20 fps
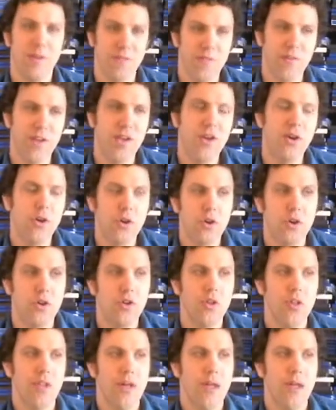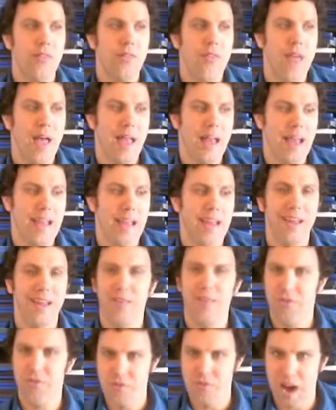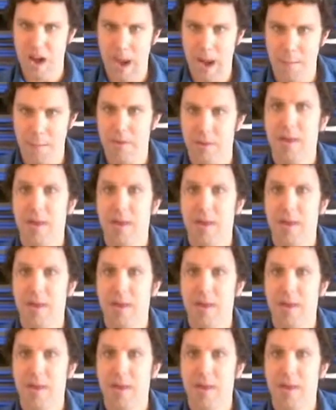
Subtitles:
You feel that he is trapped.